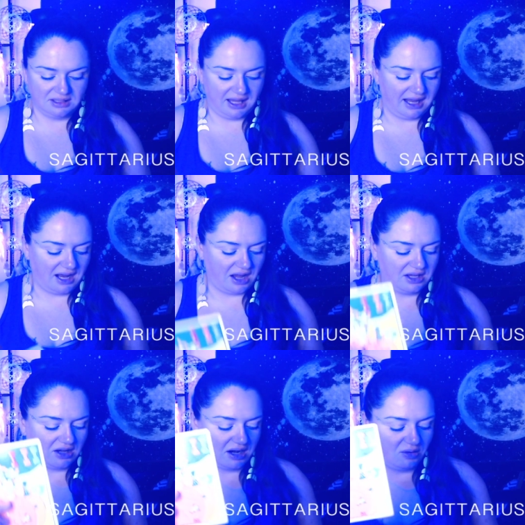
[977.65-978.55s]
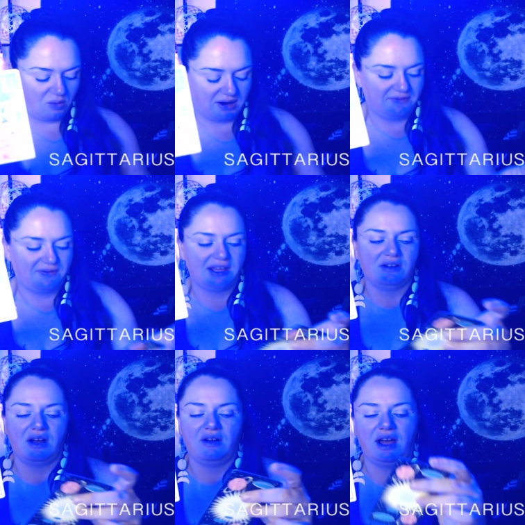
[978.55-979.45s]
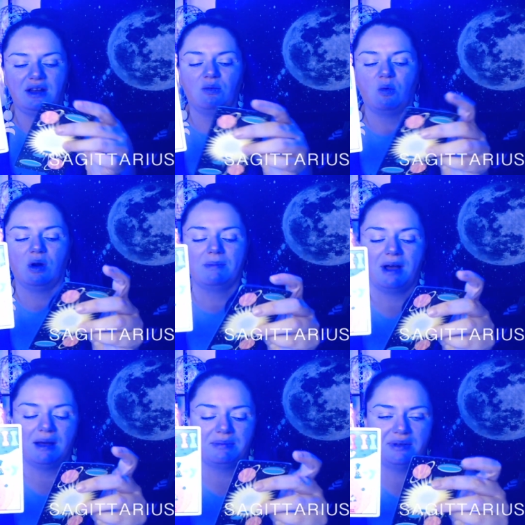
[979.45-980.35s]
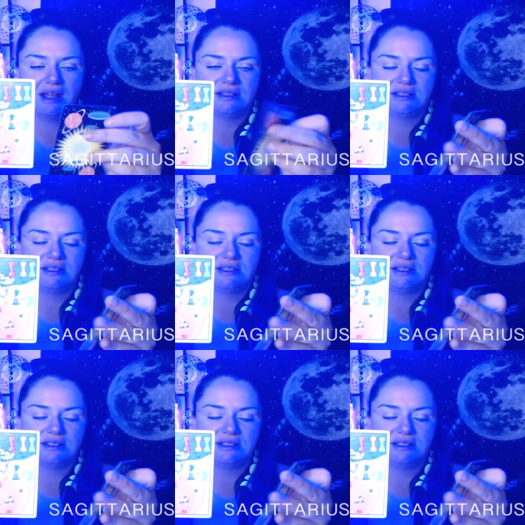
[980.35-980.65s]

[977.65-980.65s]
and how you kind of want to figure out how to warm up and